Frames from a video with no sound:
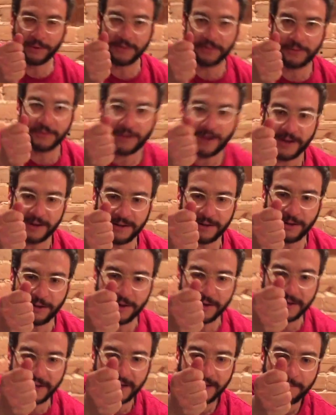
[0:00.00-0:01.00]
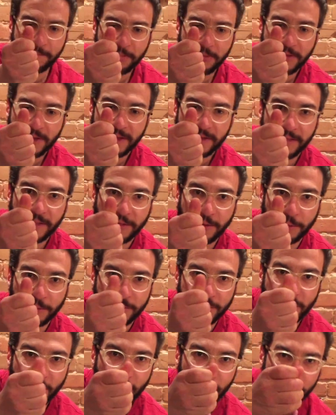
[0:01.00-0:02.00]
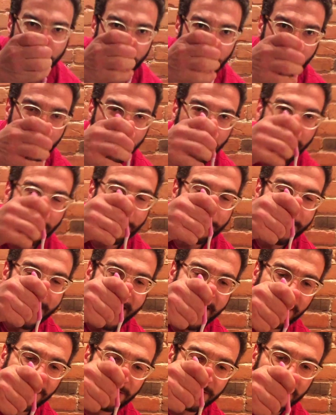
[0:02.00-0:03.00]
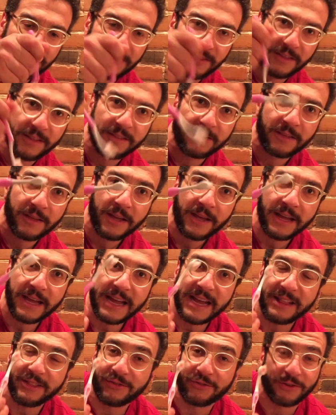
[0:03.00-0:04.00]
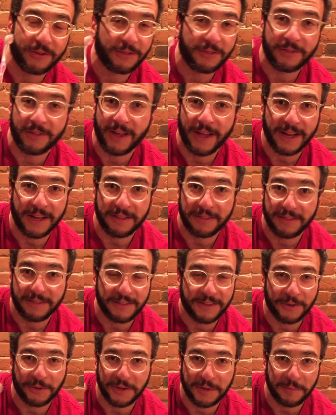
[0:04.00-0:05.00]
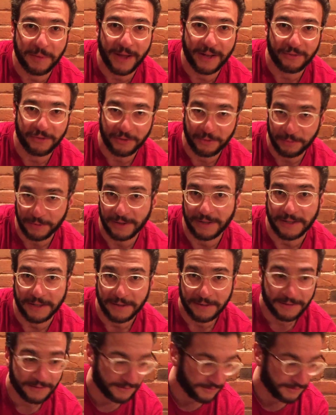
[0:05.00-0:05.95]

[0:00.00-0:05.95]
bristles, unlocking that there's no magic to this. It's just science is the only magic, really